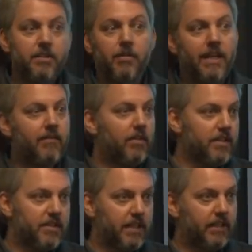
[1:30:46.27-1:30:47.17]
Do you want to have all
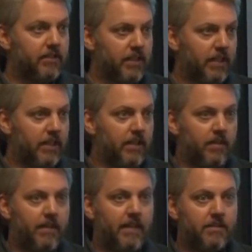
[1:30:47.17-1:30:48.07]
these things
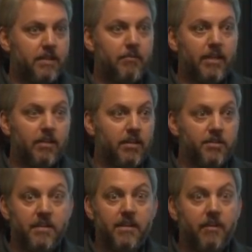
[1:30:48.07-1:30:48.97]
that seem like a
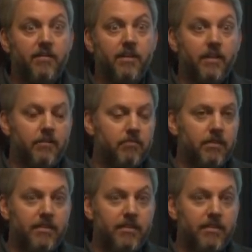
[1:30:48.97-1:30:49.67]
luxury that are very